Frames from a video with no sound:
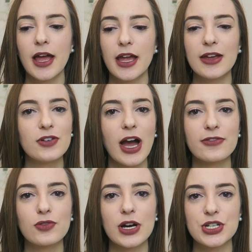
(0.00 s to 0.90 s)
If you
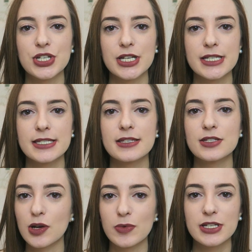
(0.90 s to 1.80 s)
have questions,
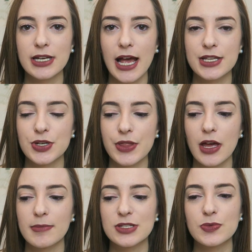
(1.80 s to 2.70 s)
someone's going to answer
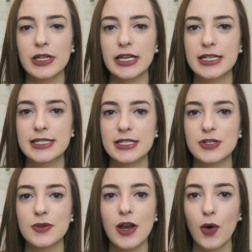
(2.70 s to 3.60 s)
them. It's really easy
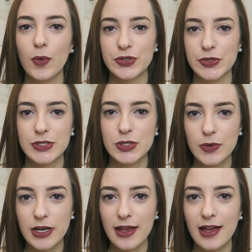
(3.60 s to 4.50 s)
to know what you're
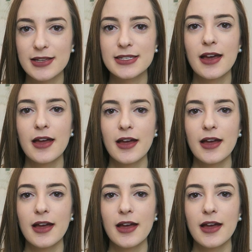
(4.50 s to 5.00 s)
doing, I guess.